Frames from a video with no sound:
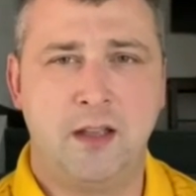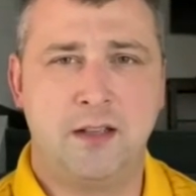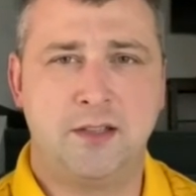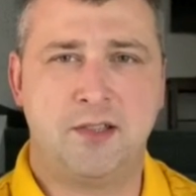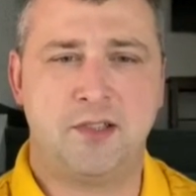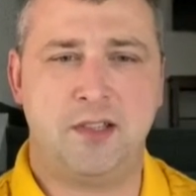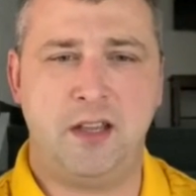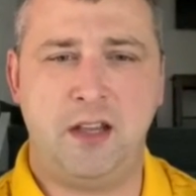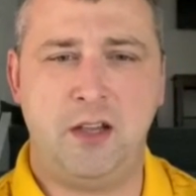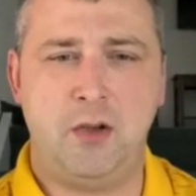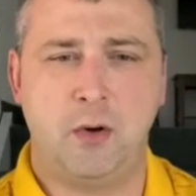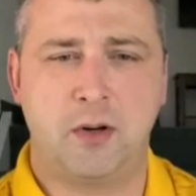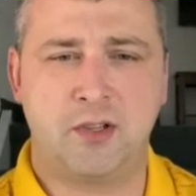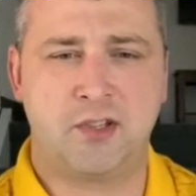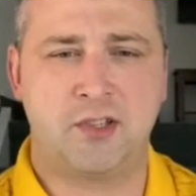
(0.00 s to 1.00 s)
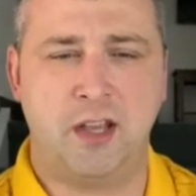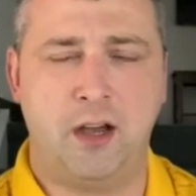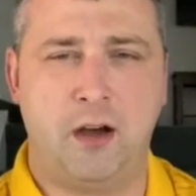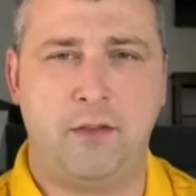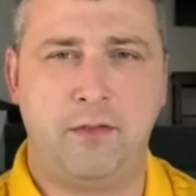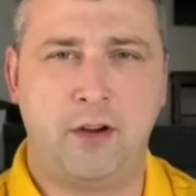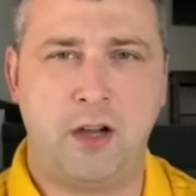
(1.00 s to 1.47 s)
see
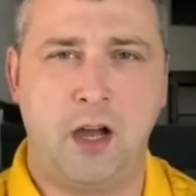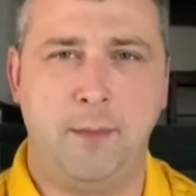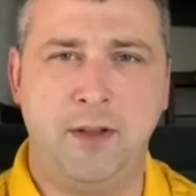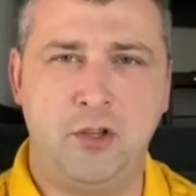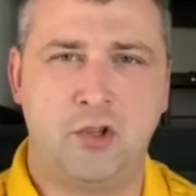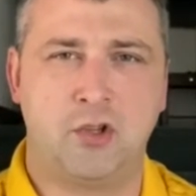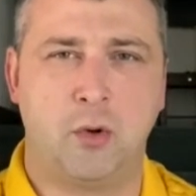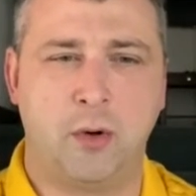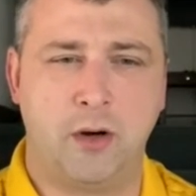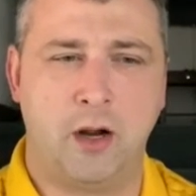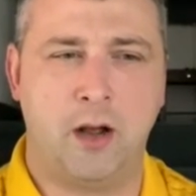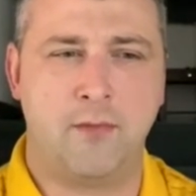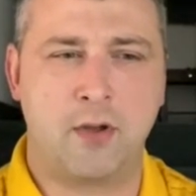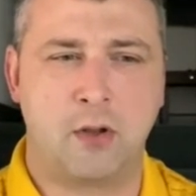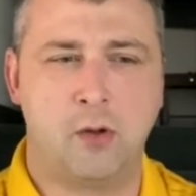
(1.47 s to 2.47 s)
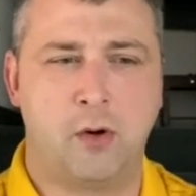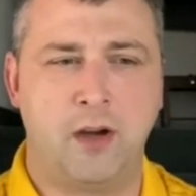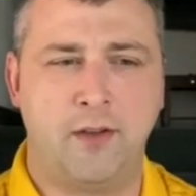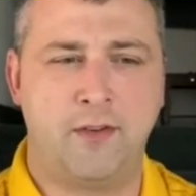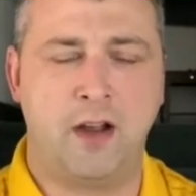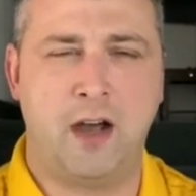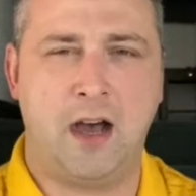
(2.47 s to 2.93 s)
yourself coming short of the glory
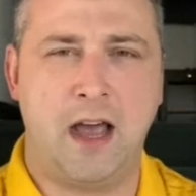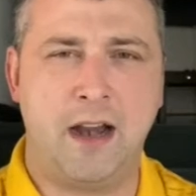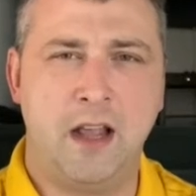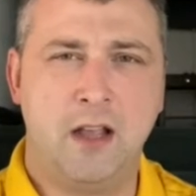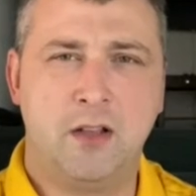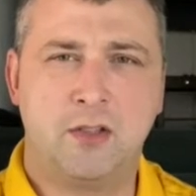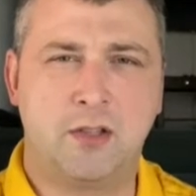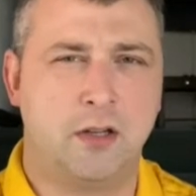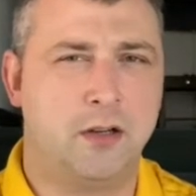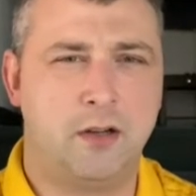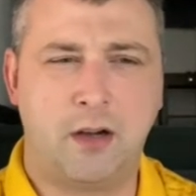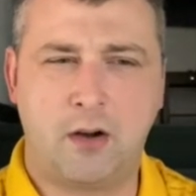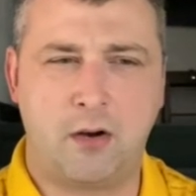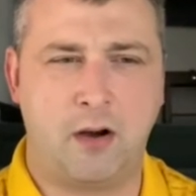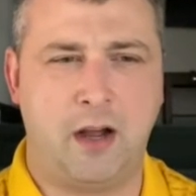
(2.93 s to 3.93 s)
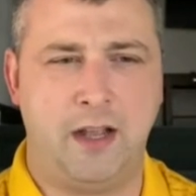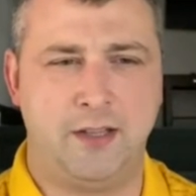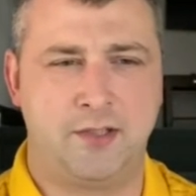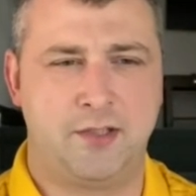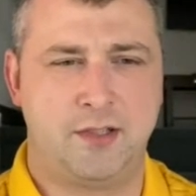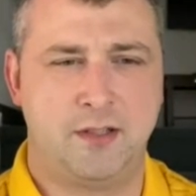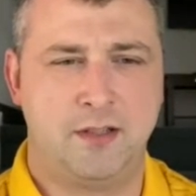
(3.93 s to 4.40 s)
of God, turn to
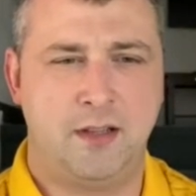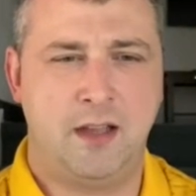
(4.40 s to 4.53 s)
Christ.